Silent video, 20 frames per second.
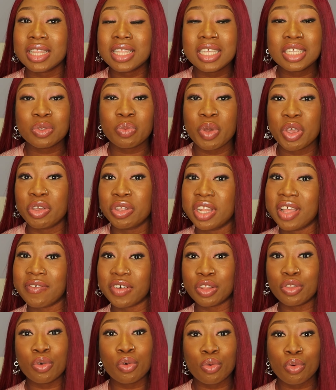this way you
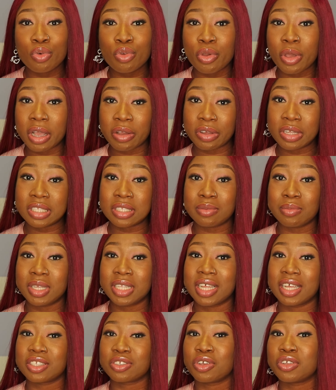never know who you are going to
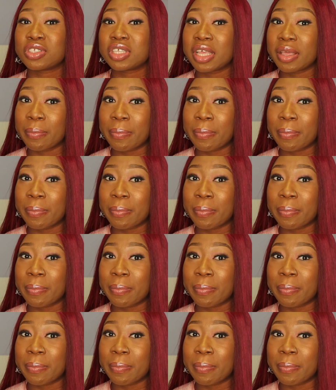meet that is going to